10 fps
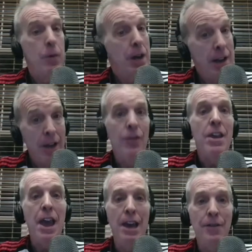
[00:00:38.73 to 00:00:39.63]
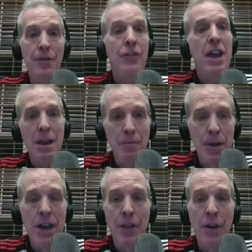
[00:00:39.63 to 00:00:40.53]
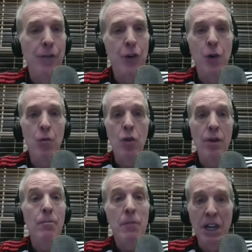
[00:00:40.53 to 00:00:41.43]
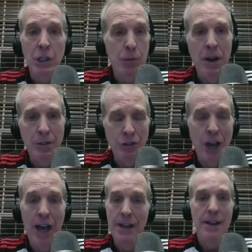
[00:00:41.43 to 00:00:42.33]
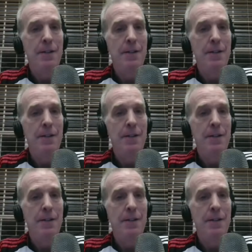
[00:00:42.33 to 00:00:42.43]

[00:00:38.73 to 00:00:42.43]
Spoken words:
But in the end, they admitted that Fulham were the much better side.